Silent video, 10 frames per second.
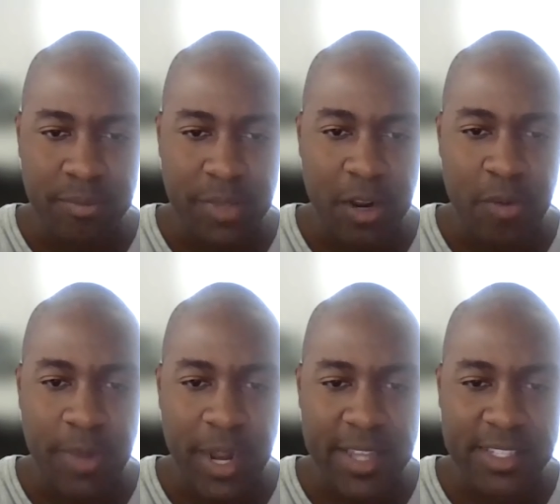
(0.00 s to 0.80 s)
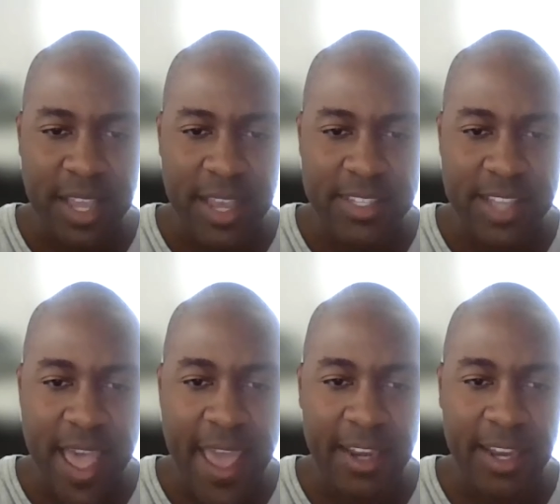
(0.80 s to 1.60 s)
but as I
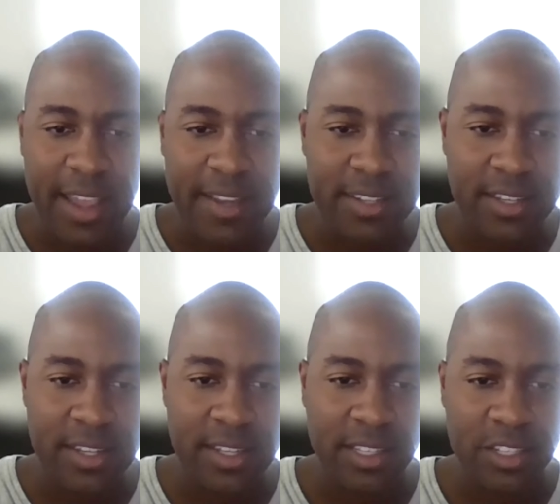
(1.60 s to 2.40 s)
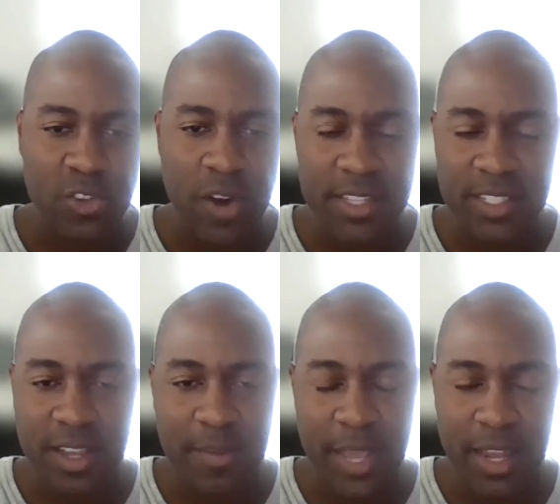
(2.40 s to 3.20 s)
had like the trades
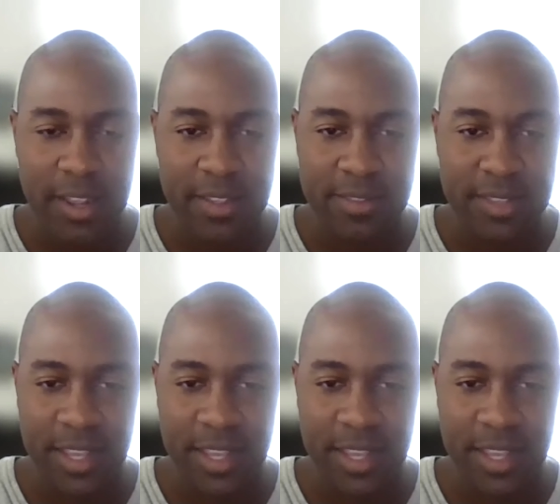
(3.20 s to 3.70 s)
come in,